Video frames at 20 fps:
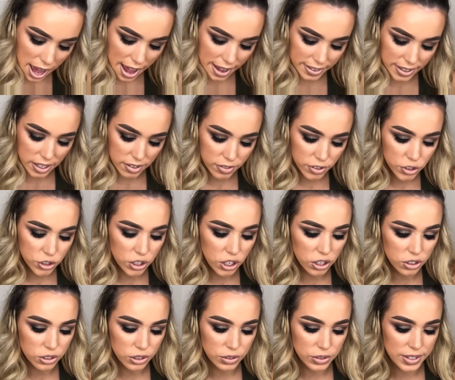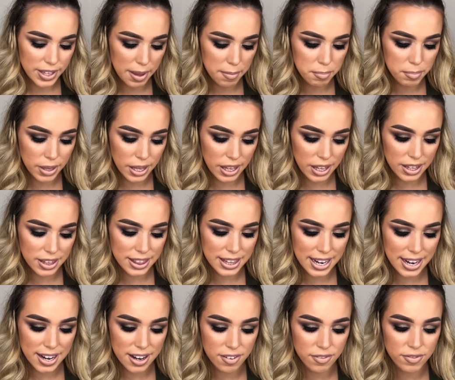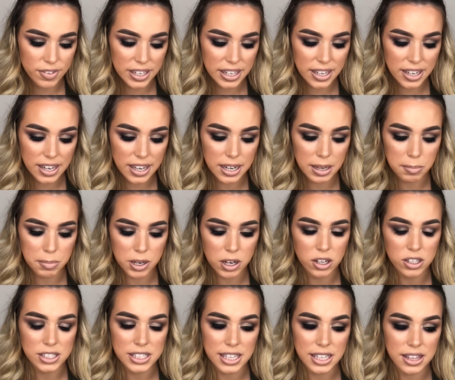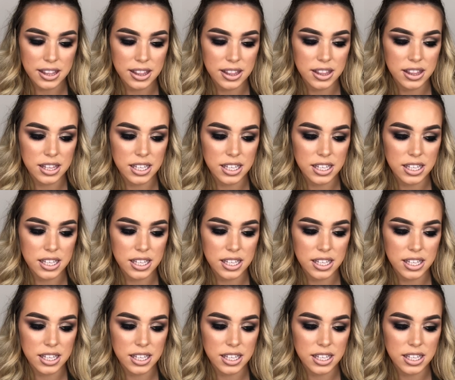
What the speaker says: And then Fuschia also sent me their vanilla lip gloss in